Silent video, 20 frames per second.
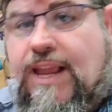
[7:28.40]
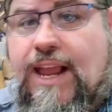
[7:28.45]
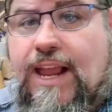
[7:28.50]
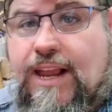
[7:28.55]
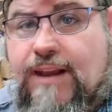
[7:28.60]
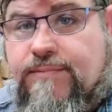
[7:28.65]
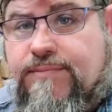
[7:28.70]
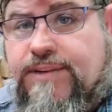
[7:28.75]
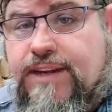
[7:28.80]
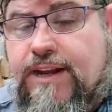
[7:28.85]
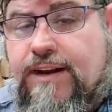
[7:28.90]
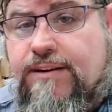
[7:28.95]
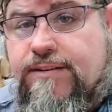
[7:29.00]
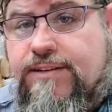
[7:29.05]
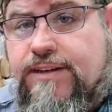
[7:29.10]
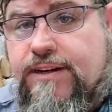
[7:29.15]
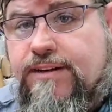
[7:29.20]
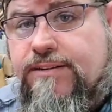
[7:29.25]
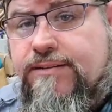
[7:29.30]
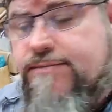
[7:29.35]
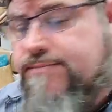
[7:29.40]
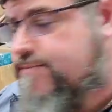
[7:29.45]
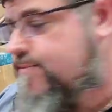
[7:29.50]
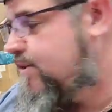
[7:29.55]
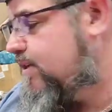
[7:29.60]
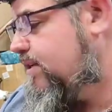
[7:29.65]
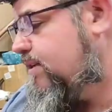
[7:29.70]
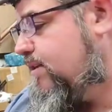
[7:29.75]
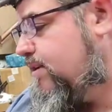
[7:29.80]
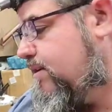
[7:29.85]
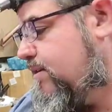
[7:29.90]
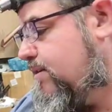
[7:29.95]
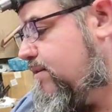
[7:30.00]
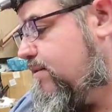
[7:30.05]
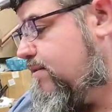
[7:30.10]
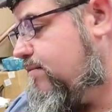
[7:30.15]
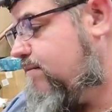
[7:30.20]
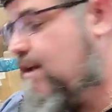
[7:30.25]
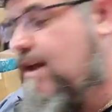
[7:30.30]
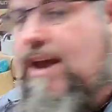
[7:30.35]
I'm tired, y'all.
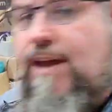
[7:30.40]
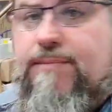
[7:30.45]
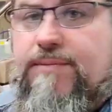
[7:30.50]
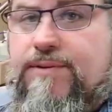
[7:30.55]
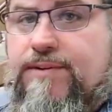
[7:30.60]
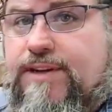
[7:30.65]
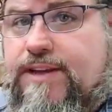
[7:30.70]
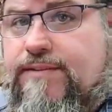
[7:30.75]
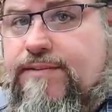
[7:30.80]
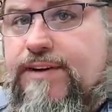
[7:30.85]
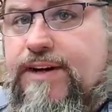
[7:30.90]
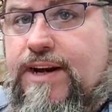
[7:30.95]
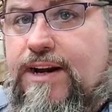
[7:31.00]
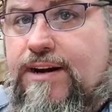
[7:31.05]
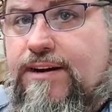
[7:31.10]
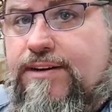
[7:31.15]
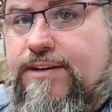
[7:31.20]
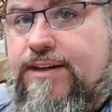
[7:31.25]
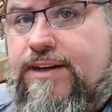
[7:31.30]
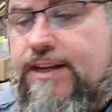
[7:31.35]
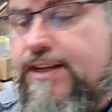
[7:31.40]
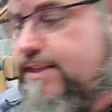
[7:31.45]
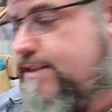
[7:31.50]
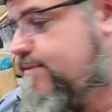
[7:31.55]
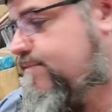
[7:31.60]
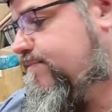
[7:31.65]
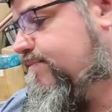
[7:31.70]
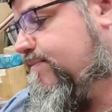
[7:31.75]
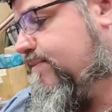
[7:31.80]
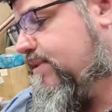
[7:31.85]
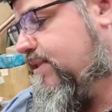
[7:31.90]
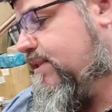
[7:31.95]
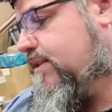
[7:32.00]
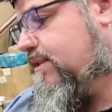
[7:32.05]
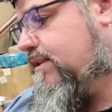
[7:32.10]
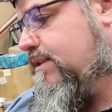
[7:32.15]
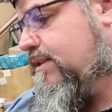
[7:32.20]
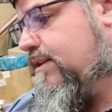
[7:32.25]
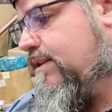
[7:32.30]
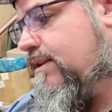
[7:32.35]
I'm gonna give it a haircut,
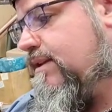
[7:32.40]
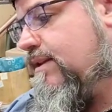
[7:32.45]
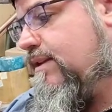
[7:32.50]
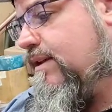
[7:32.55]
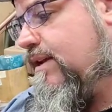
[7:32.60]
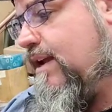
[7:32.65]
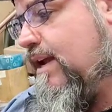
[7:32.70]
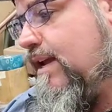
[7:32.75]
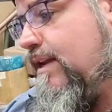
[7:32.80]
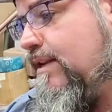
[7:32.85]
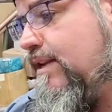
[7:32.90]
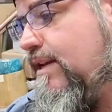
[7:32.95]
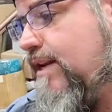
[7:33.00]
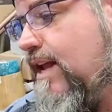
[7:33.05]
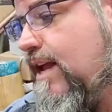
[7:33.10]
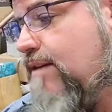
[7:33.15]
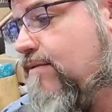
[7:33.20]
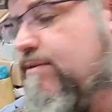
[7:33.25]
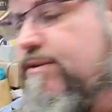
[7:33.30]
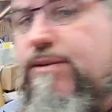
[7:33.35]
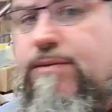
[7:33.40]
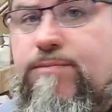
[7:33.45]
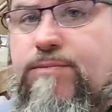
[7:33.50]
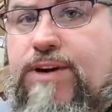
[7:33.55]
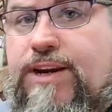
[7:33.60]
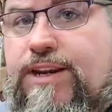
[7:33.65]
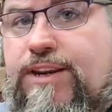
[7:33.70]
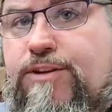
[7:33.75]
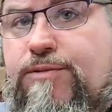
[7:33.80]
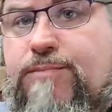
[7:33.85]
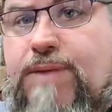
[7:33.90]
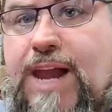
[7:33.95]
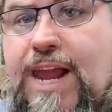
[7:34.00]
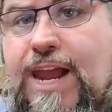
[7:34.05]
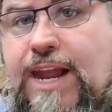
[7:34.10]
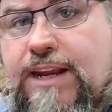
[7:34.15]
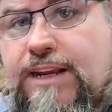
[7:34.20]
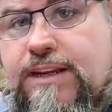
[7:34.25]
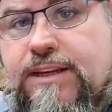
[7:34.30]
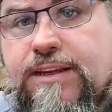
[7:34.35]
and then I will bring you
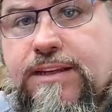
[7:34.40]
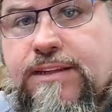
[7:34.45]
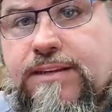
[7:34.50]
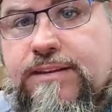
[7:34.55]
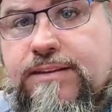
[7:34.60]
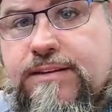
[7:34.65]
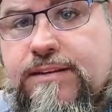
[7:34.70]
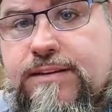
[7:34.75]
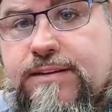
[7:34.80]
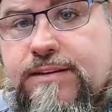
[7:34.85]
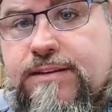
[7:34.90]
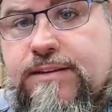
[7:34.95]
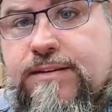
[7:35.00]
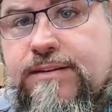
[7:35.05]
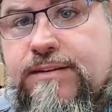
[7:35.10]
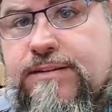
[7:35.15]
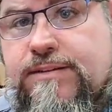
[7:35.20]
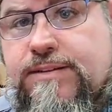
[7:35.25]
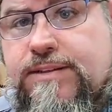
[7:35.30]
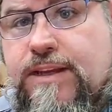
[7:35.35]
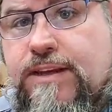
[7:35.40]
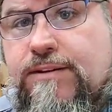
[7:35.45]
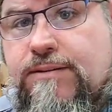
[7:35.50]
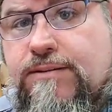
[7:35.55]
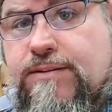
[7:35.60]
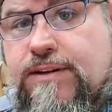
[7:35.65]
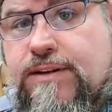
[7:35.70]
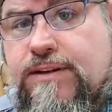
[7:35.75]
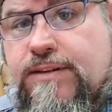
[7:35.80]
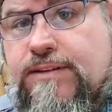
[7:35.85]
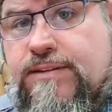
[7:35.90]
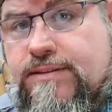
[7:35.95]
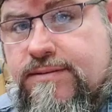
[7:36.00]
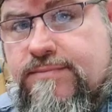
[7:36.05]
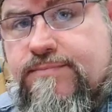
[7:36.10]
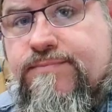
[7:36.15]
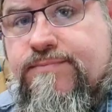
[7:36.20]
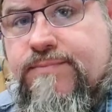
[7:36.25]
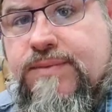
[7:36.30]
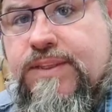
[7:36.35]
back. So
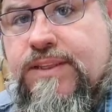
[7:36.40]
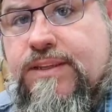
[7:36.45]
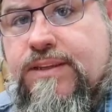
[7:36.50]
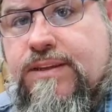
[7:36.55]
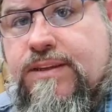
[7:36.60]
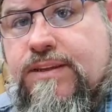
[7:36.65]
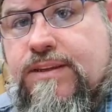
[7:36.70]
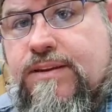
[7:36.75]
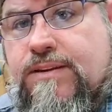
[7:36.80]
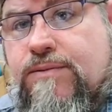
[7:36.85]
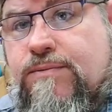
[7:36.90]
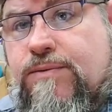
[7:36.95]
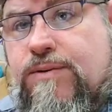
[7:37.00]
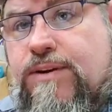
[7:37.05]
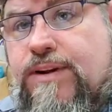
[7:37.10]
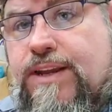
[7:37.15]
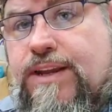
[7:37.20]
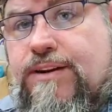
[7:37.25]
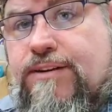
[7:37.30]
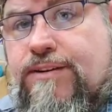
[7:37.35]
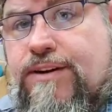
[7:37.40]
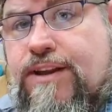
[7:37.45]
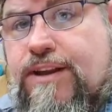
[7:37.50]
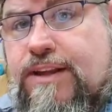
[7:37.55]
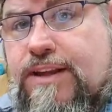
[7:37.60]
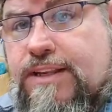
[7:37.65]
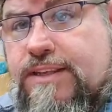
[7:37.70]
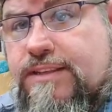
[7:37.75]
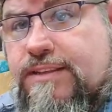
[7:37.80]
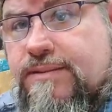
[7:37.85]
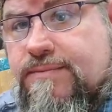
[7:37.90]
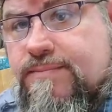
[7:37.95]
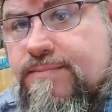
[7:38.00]
we'll get her done.